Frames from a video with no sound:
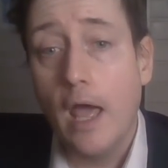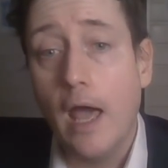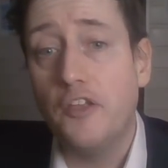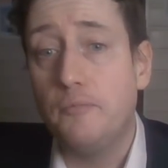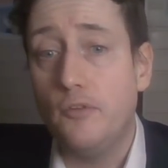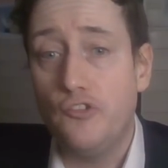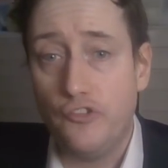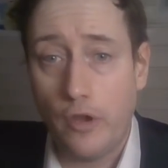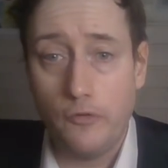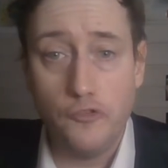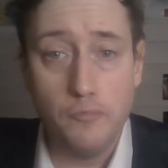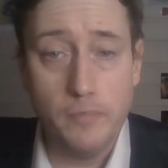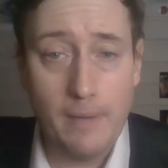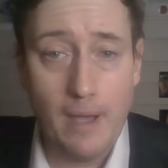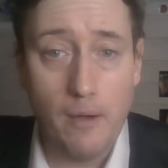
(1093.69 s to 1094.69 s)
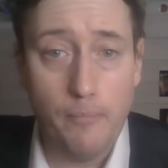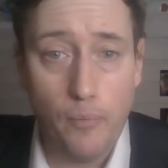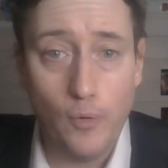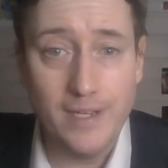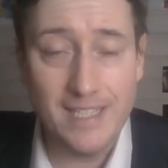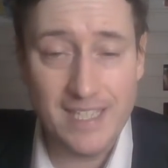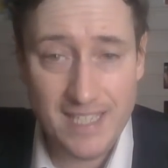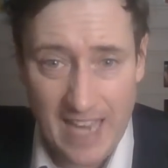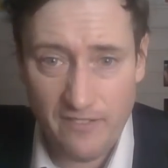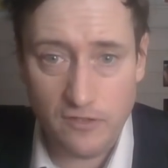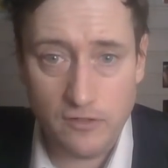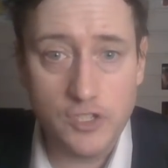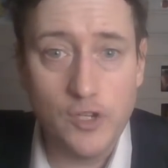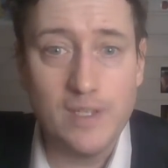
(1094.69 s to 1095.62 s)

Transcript: has been shown to be about zero 0.7,